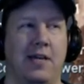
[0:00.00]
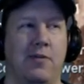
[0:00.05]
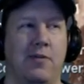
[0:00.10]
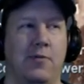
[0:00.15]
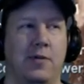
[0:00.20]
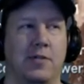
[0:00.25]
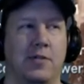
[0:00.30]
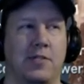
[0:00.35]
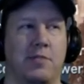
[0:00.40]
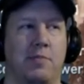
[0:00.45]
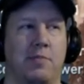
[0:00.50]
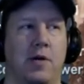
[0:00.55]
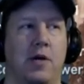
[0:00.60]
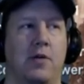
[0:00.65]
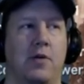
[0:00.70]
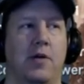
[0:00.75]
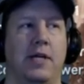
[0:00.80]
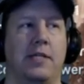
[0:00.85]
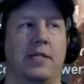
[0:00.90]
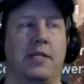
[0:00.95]
it real small
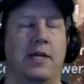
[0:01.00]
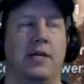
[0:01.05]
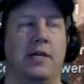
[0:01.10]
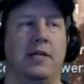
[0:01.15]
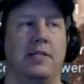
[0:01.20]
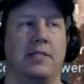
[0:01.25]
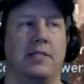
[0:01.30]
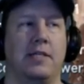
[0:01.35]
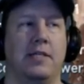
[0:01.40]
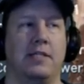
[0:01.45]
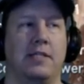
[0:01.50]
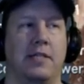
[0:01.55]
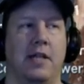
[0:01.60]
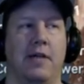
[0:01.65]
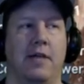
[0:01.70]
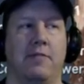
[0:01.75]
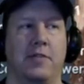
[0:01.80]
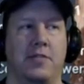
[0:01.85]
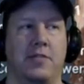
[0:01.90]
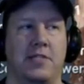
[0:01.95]
right there. It says
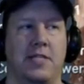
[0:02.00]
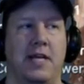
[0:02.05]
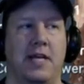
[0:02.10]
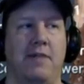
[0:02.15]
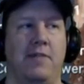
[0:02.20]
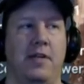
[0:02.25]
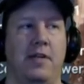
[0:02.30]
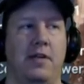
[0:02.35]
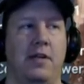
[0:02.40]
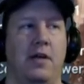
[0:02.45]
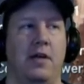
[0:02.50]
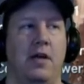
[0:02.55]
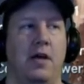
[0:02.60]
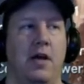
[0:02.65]
level 7.